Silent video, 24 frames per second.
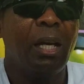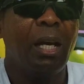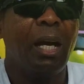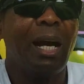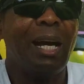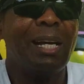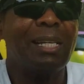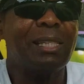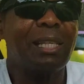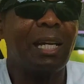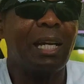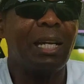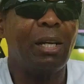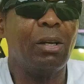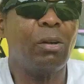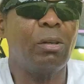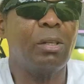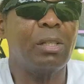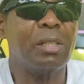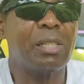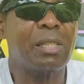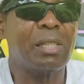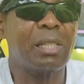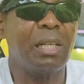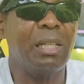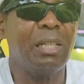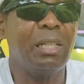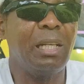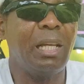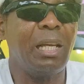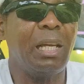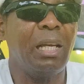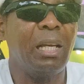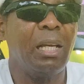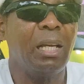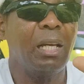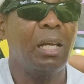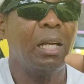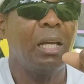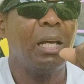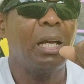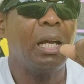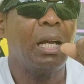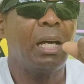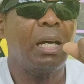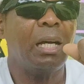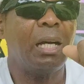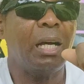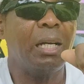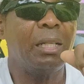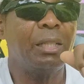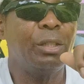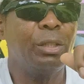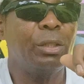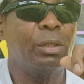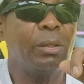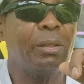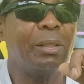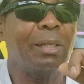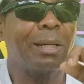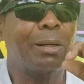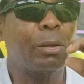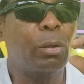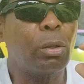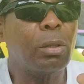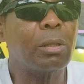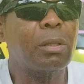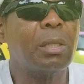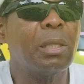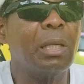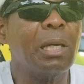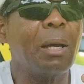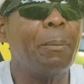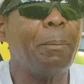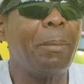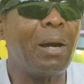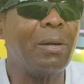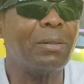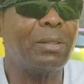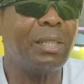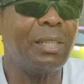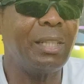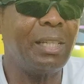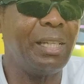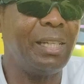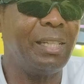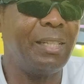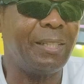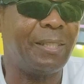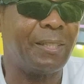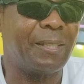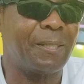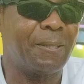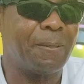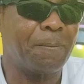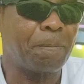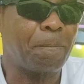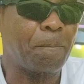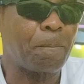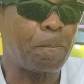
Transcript: I started on the Sunday, and you know, the good thing about it is